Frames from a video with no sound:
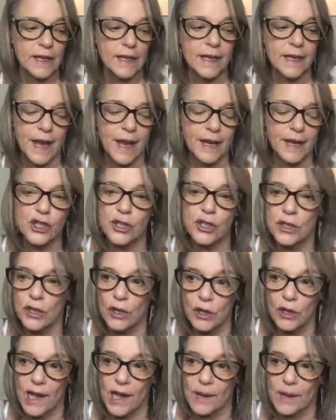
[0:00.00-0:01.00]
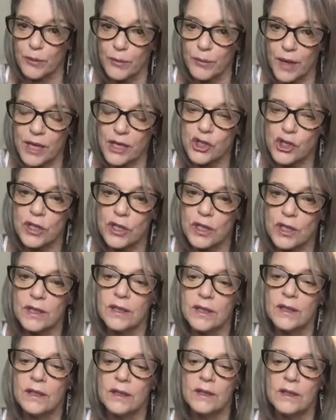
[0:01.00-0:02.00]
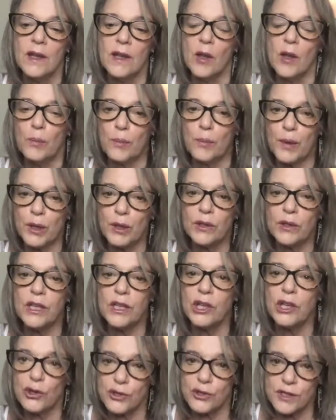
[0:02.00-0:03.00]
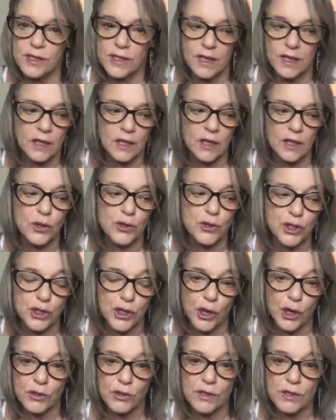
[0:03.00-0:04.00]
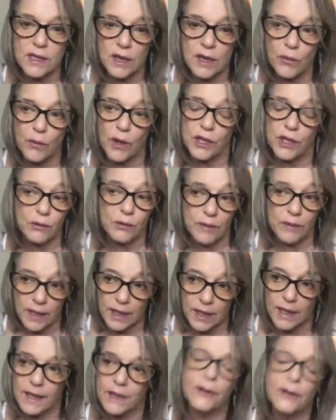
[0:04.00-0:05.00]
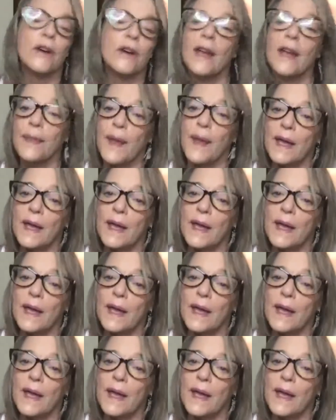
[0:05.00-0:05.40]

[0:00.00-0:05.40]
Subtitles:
Connection, collaboration, building your skills, noticing what you need, all right?